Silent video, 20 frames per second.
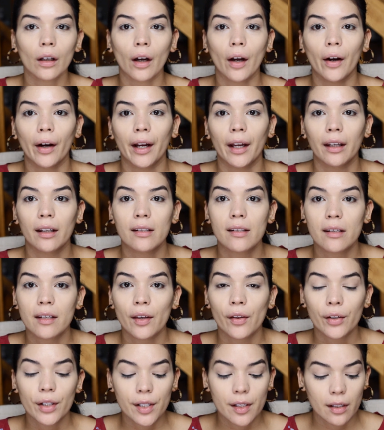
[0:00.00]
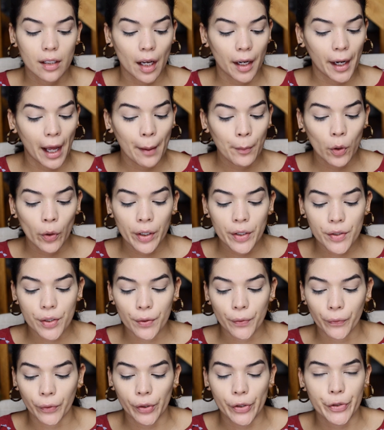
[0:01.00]
Alright, concealer is done. I'm going
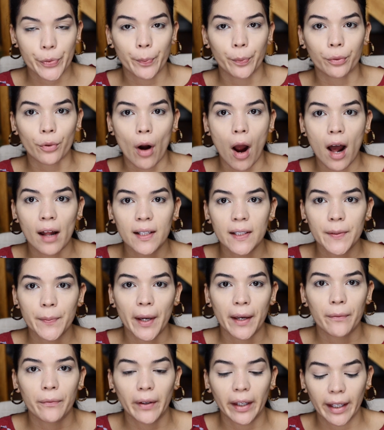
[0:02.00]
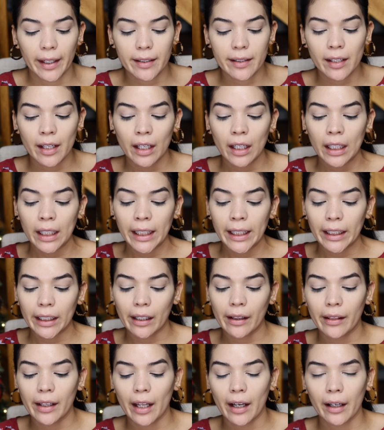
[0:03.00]
to first bronze my face,
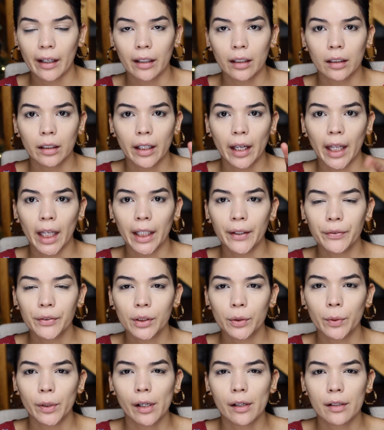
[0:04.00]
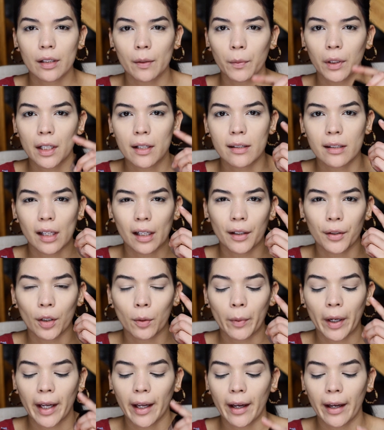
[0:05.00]
and then afterwards I'm going to set
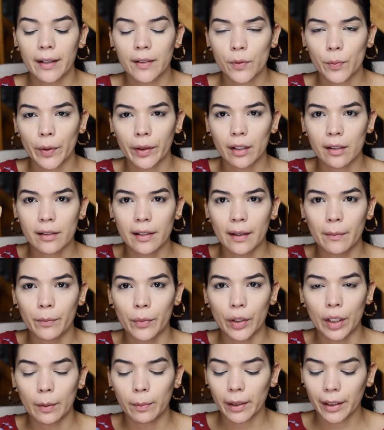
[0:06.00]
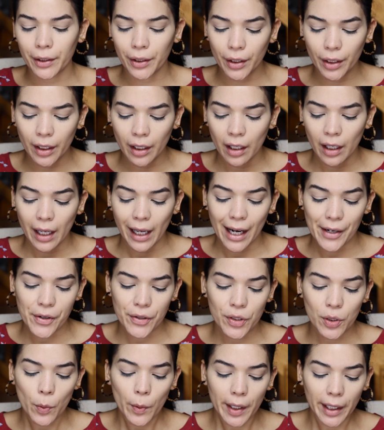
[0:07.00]
under my eyes with the same beauty blender. I
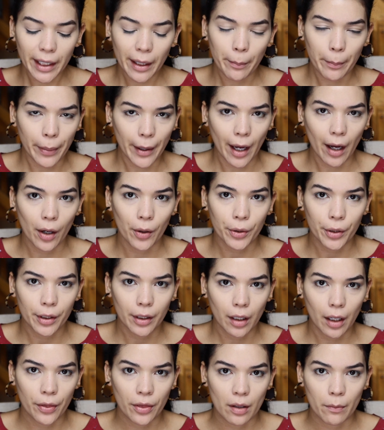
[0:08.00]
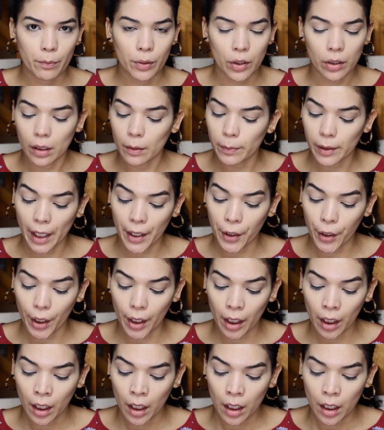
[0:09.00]
just don't want to get powder on the beauty
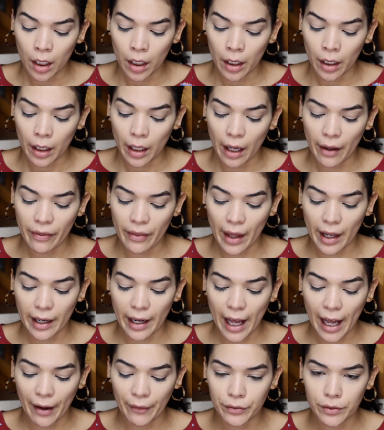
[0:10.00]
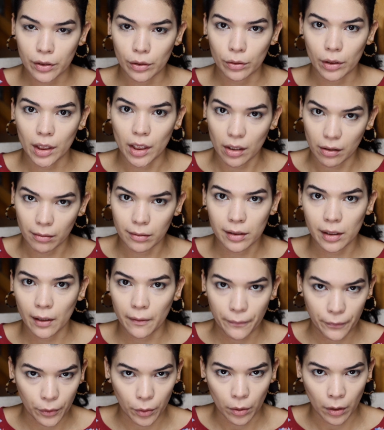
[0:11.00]
blender and then have to use
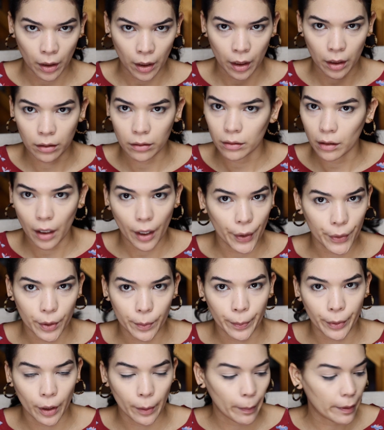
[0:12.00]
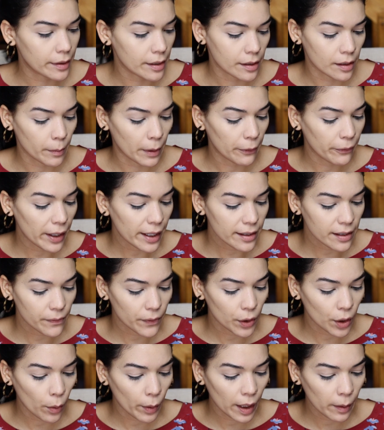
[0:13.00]
it for other purposes on my face,
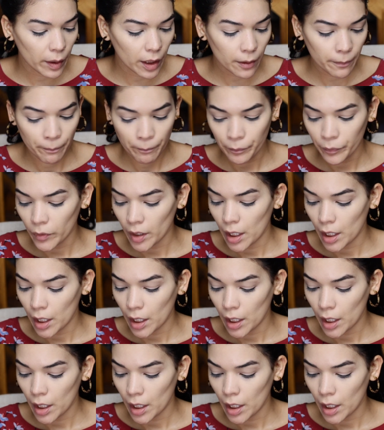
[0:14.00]
if you know what I mean.